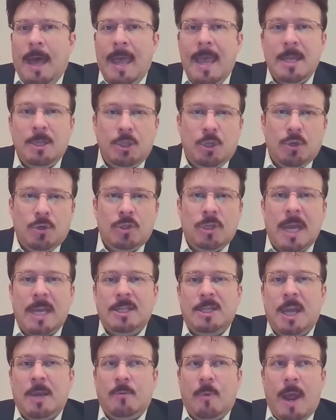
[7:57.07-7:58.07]
injured
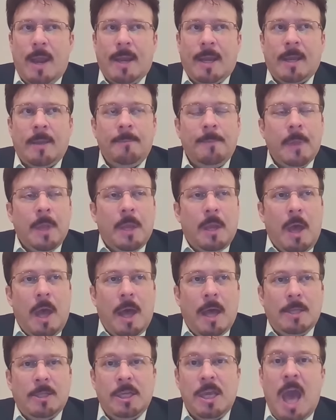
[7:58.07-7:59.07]
J.J. Redick,
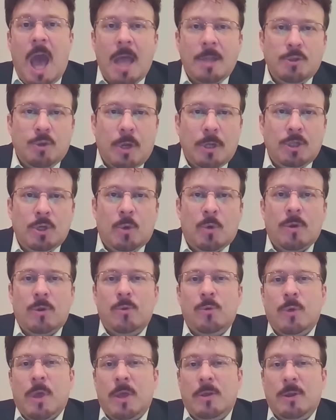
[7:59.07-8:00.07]
DeAndre Jordan,
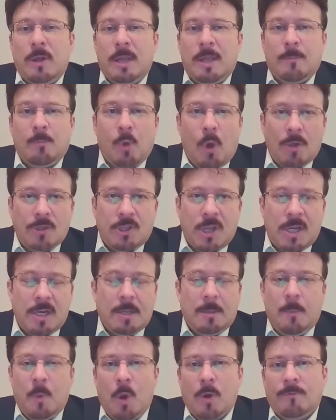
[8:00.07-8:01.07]
who can hit the broad side of
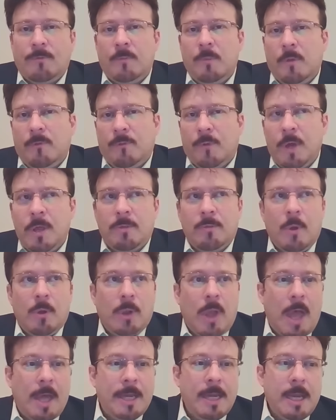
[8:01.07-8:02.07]
the barn from the free throw
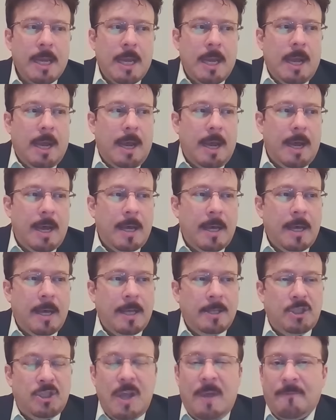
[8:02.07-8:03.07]
line.
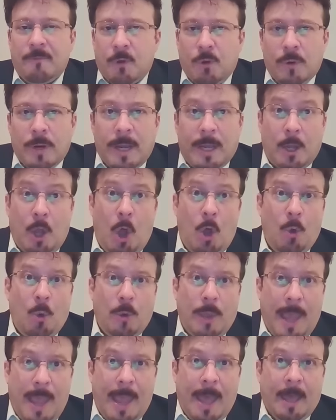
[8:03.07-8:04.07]
Jeff Green. Oh,
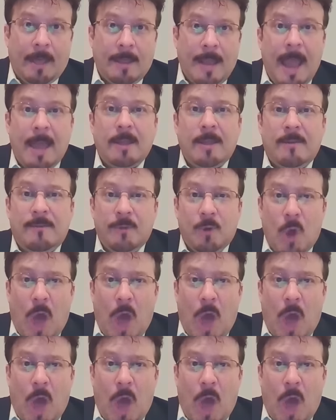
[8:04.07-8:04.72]
yeah. Now do you feel